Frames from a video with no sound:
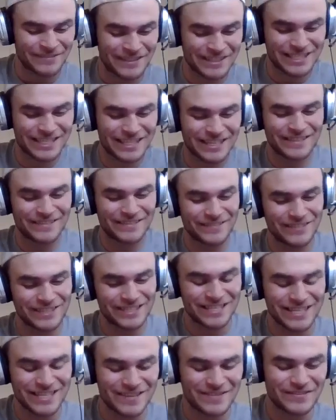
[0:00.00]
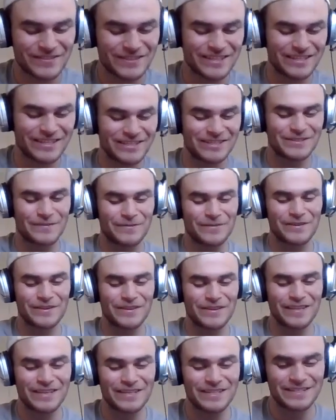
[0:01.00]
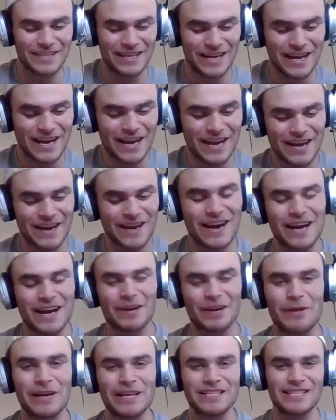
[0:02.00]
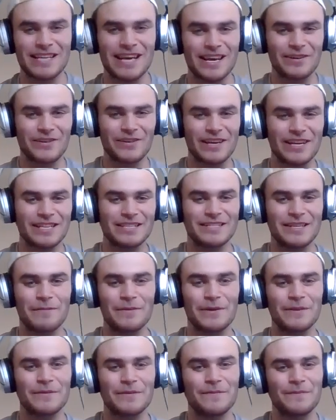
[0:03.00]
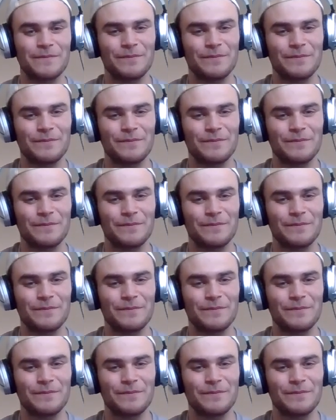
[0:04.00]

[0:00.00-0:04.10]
watching it. Going to a few of those. All right, Queensland or NSW?